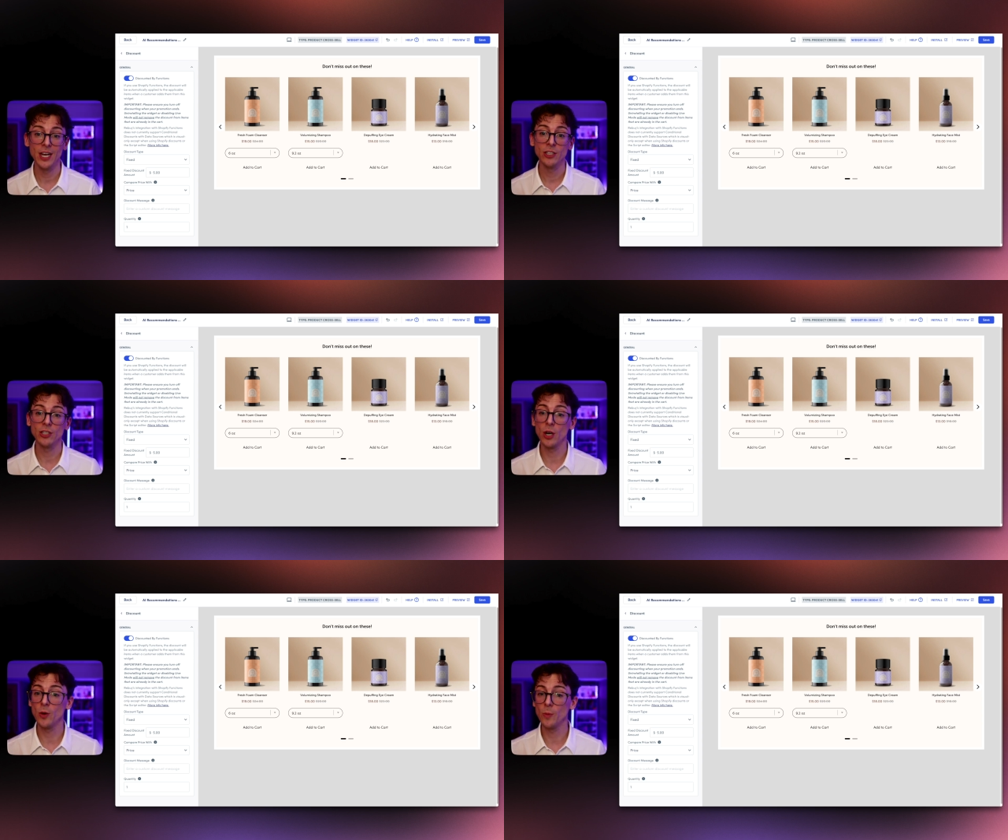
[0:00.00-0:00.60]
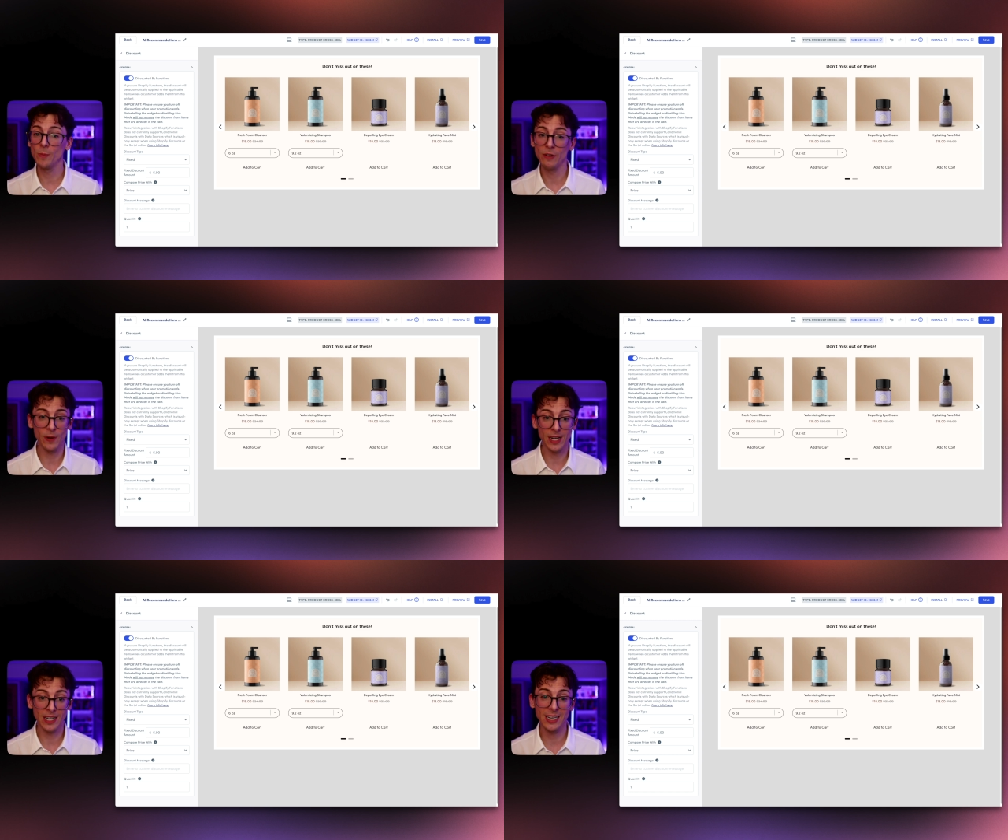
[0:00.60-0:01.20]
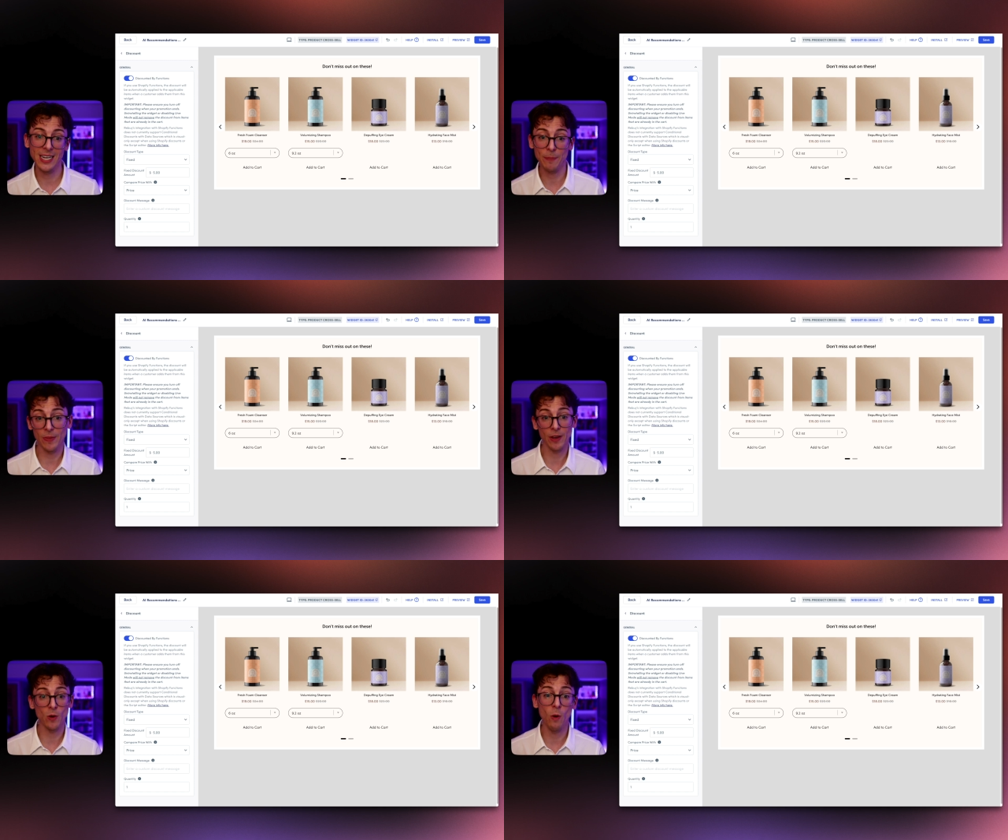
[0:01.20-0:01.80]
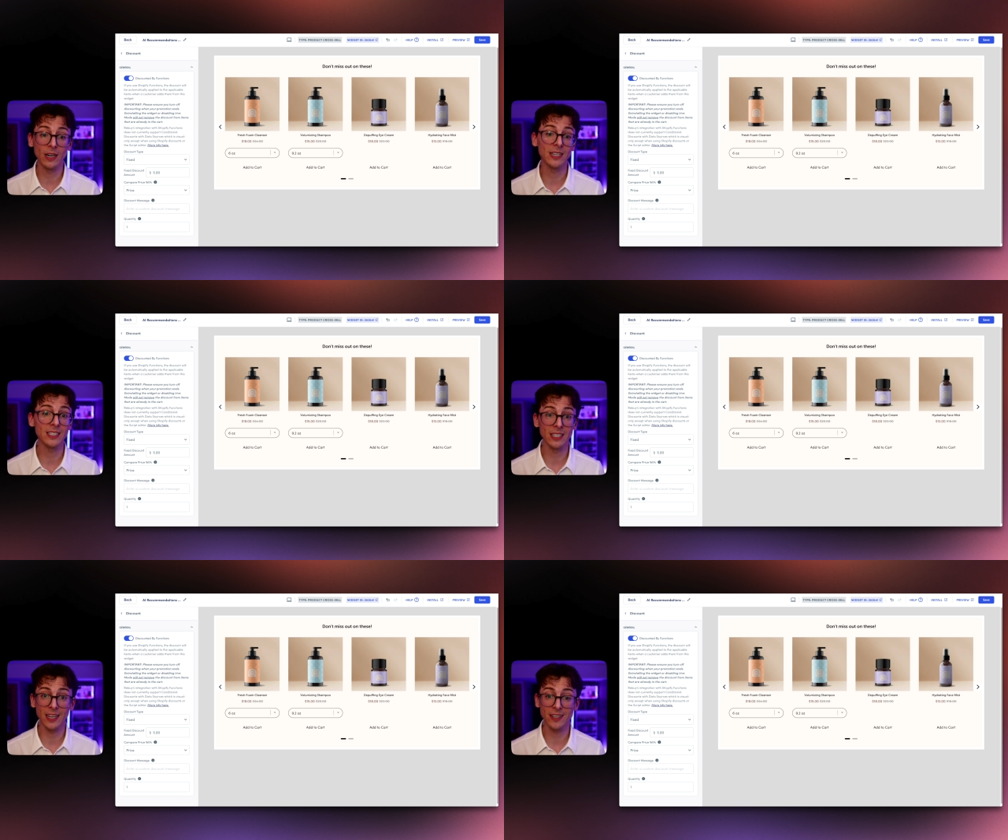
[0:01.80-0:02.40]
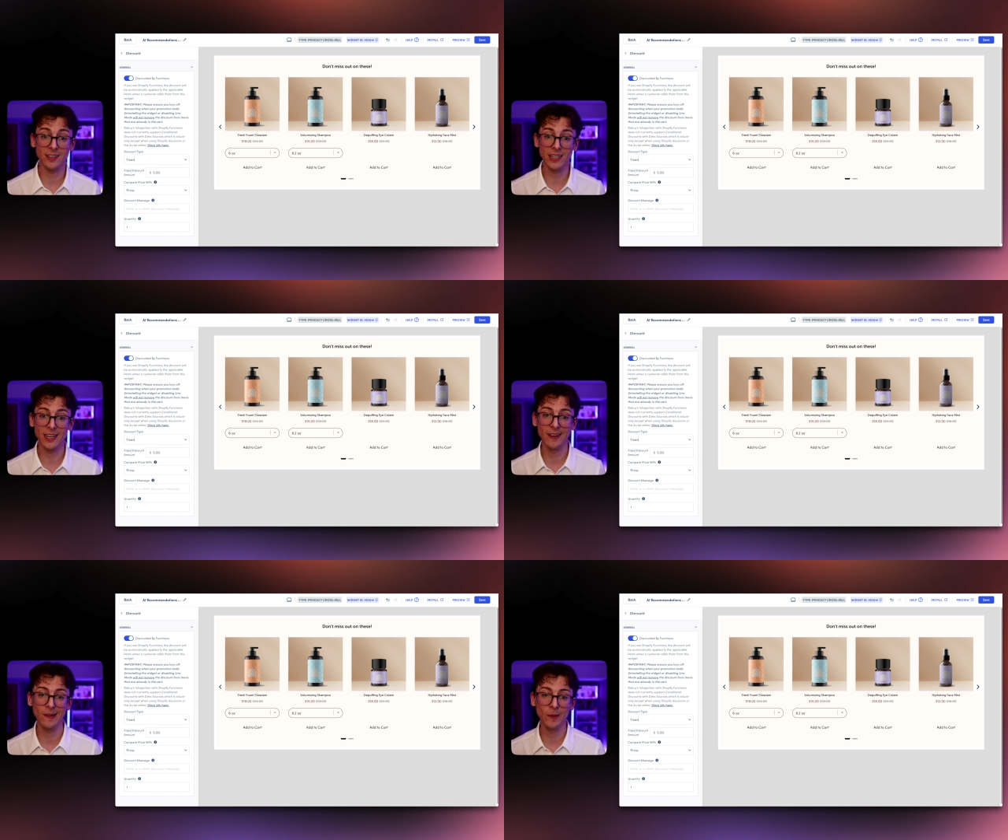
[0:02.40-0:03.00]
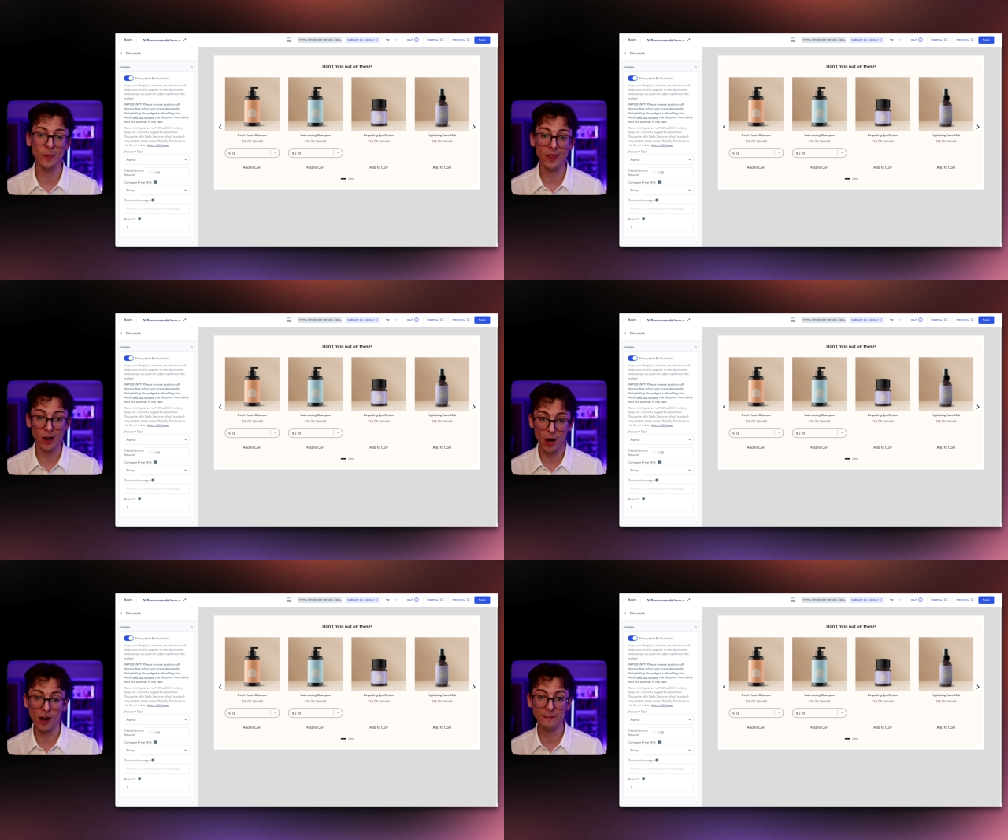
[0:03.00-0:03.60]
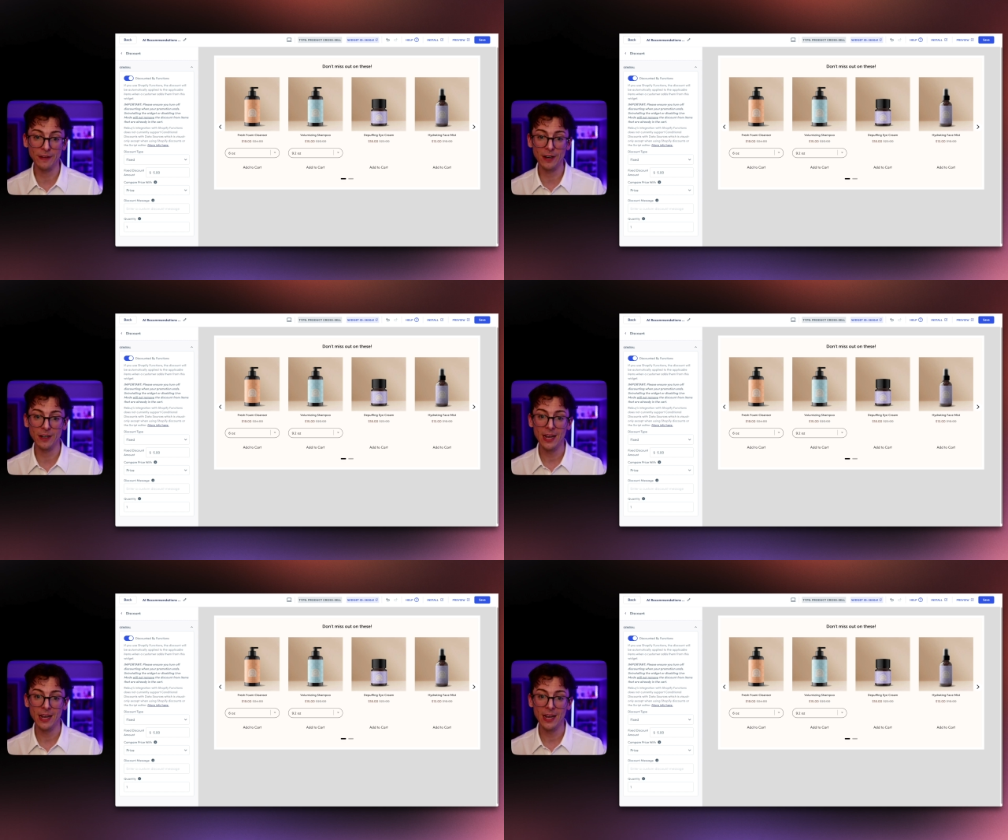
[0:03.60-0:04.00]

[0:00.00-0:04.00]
So if we had kept the quantity selector here with our offer,